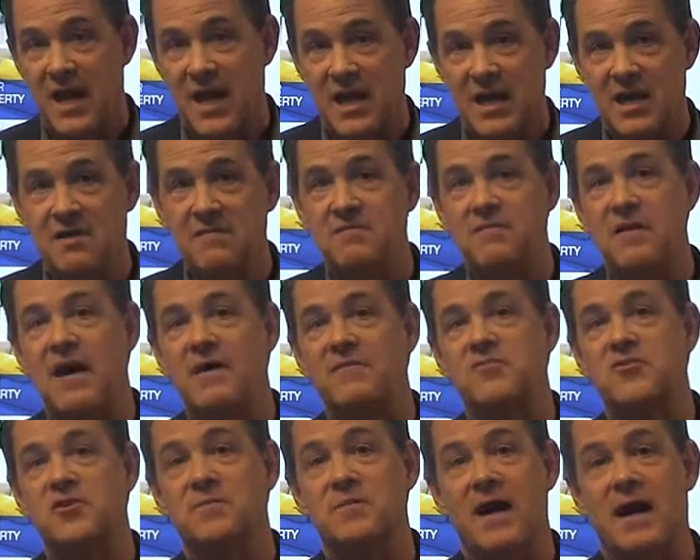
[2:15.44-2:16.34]
If
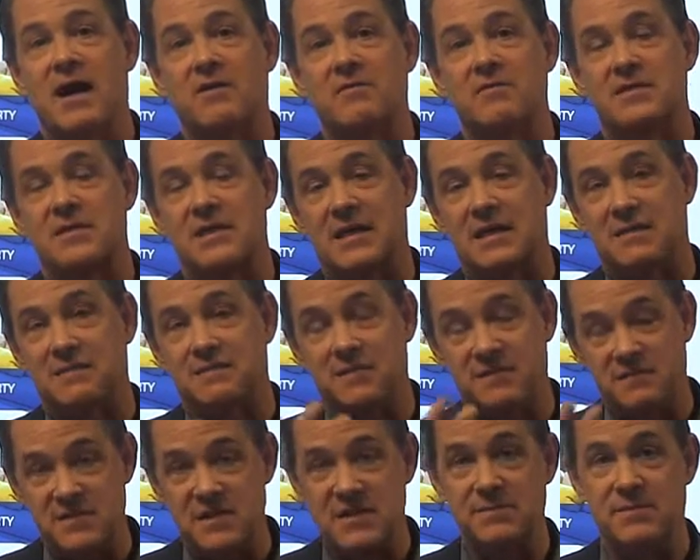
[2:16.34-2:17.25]
after about
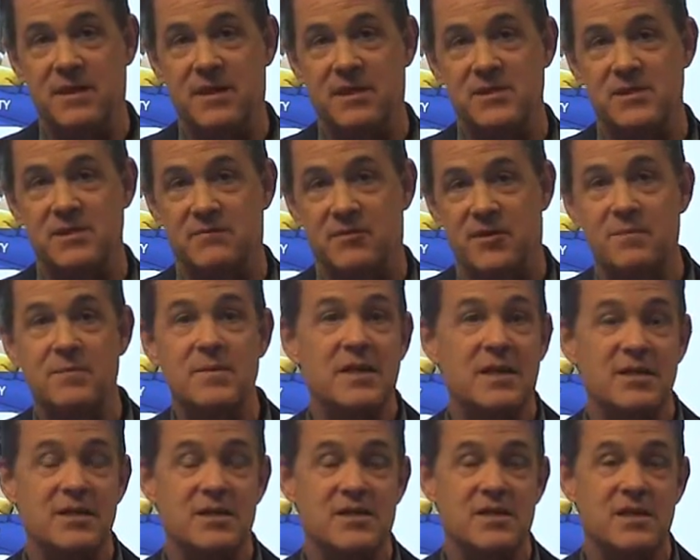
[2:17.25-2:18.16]
15 minutes of our
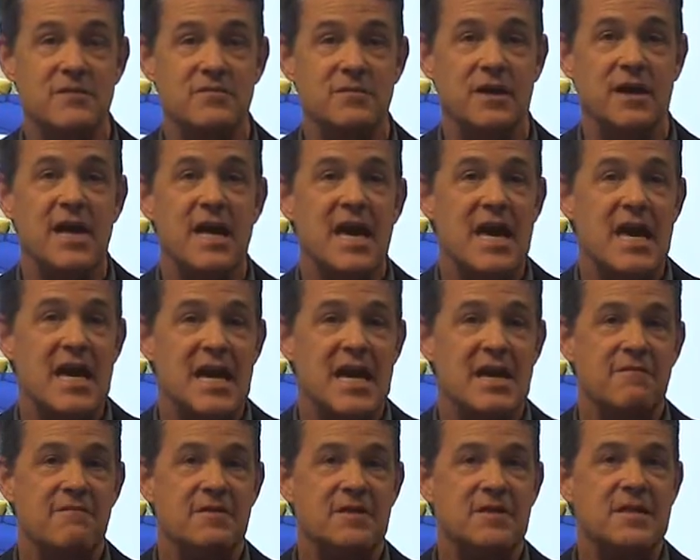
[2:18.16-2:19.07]
meeting this evening,
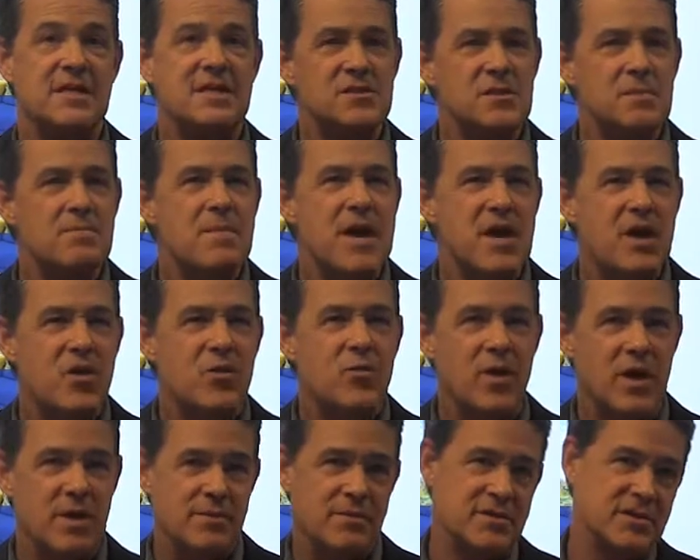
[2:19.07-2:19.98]
if it doesn't make
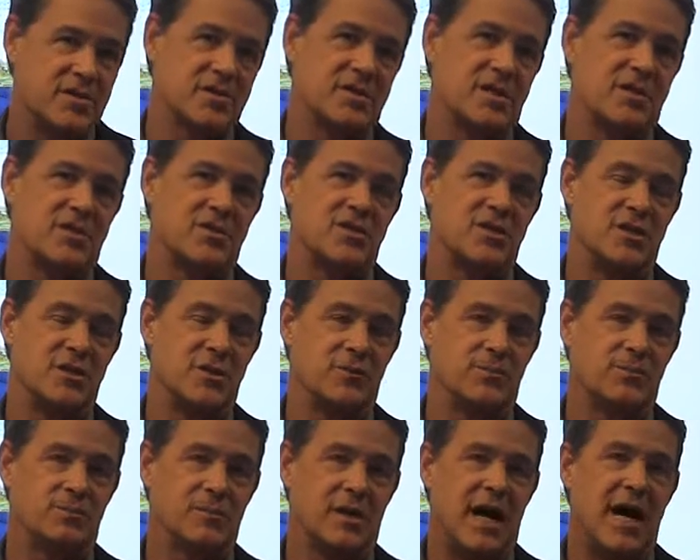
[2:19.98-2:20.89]
great business sense to
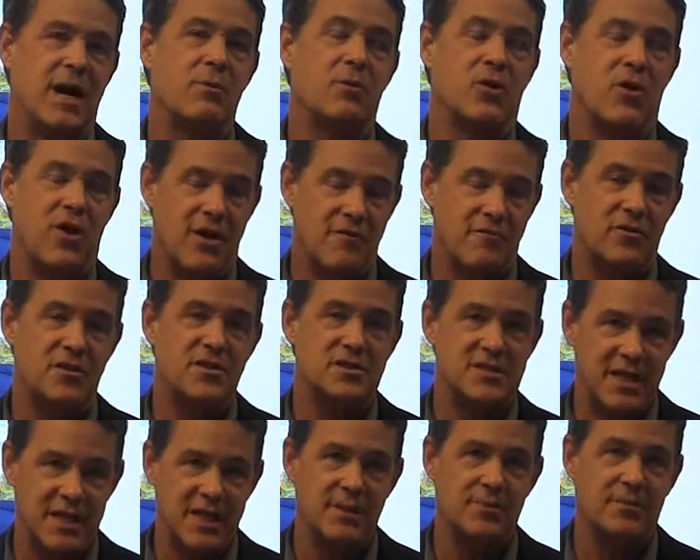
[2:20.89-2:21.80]
you, I will offer to
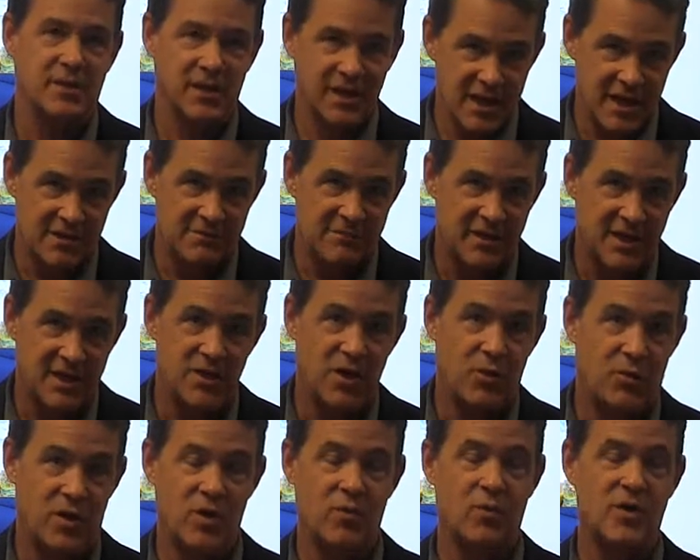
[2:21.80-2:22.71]
stand up and leave. I
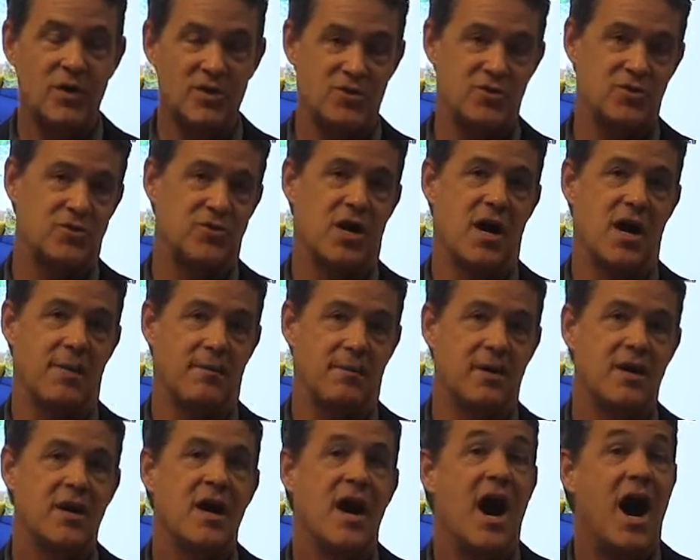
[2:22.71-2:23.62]
don't want to waste your time.
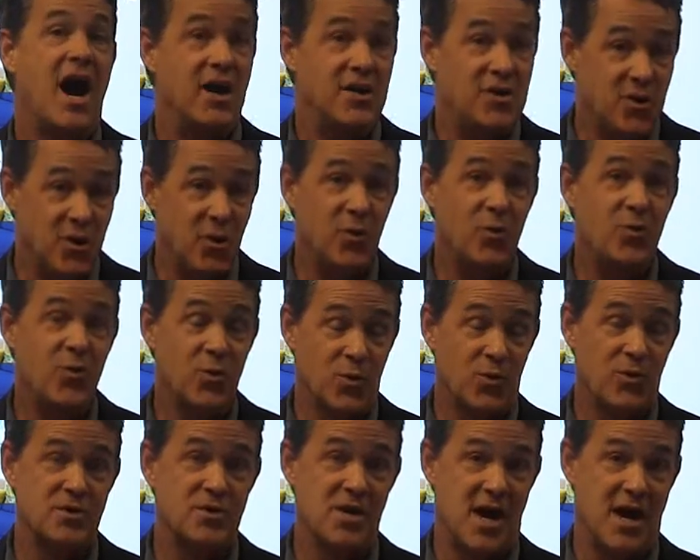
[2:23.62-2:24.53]
I know
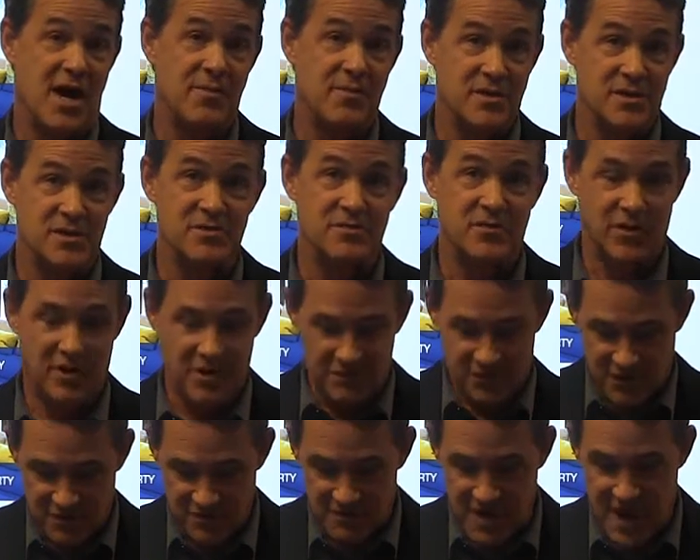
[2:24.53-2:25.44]
your time is very,
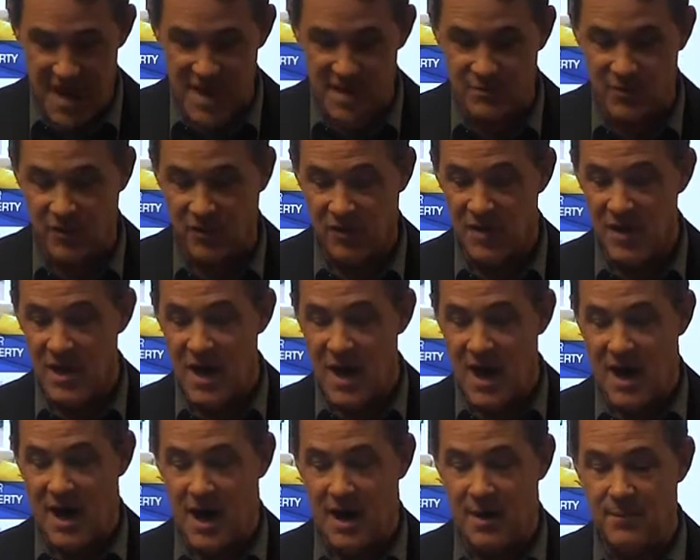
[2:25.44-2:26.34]
very valuable.
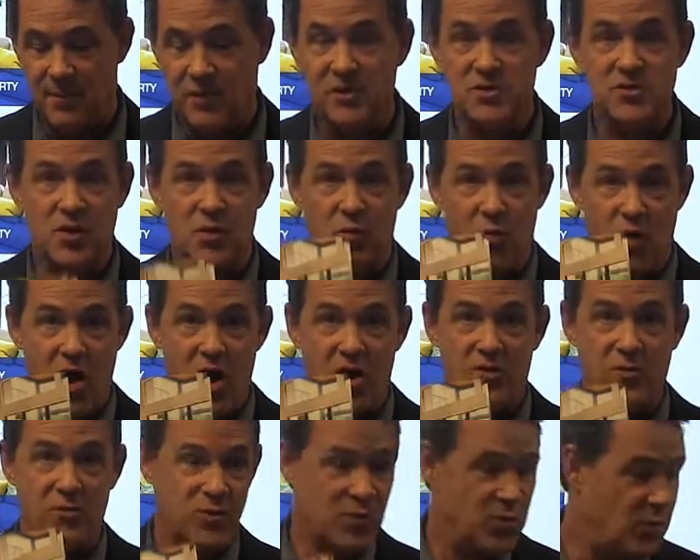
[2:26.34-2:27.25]
But let's go ahead and
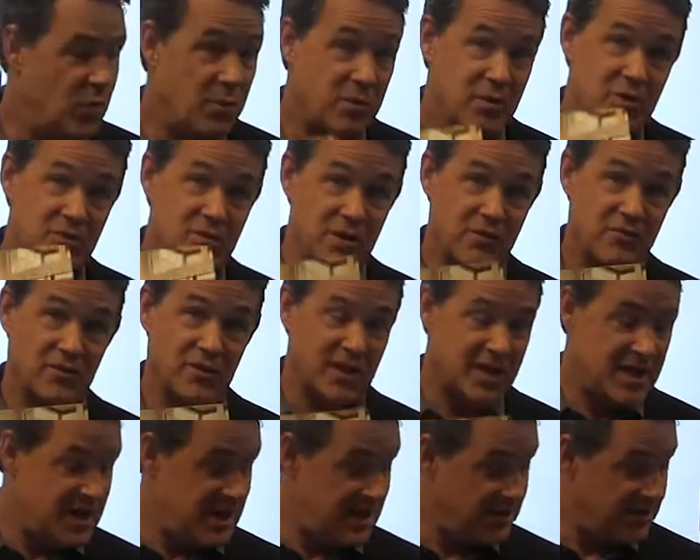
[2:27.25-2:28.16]
walk through what we do
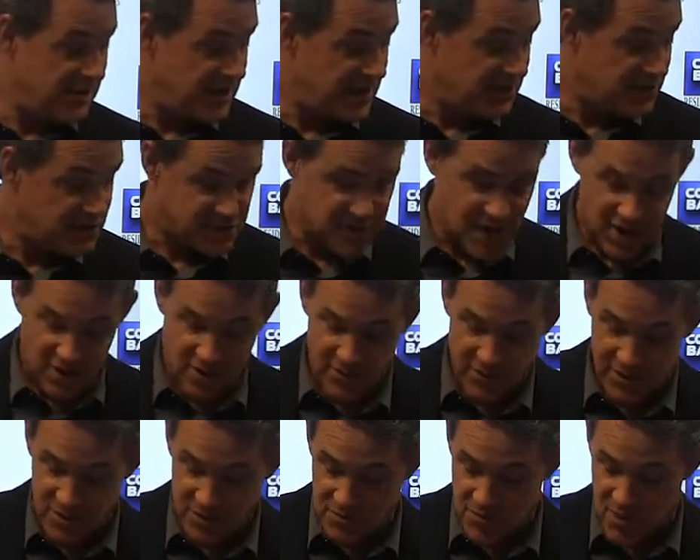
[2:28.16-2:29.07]
differently here in the
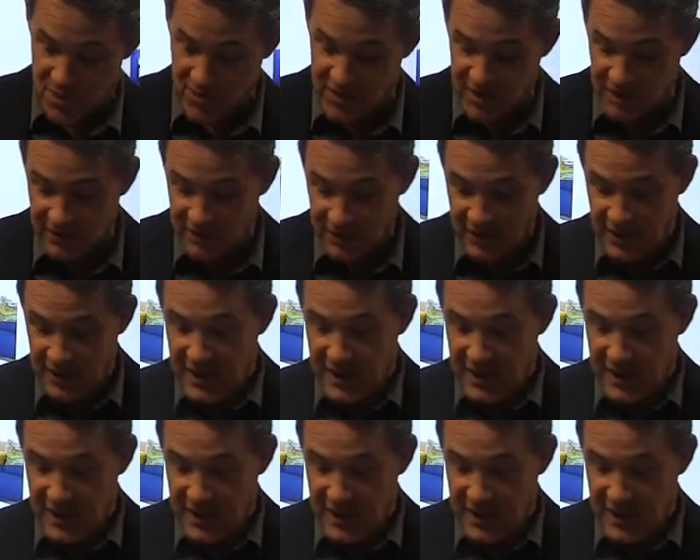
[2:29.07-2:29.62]
Sacramento market.